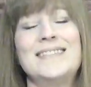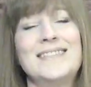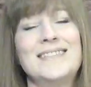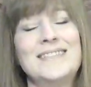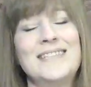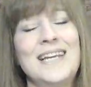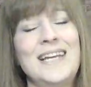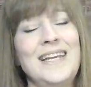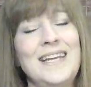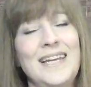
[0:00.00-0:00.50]

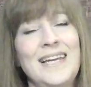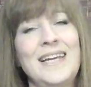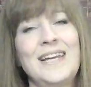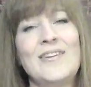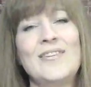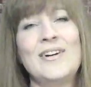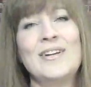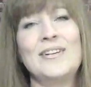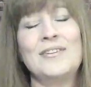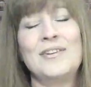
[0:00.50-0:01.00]
taking
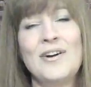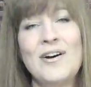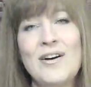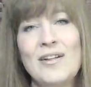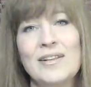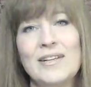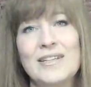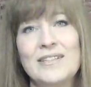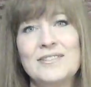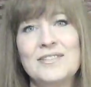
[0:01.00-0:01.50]
on
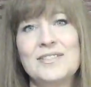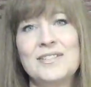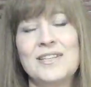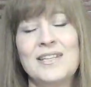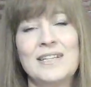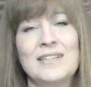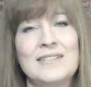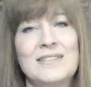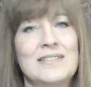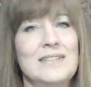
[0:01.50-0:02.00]
knowledge,
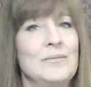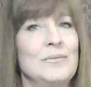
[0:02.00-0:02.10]
things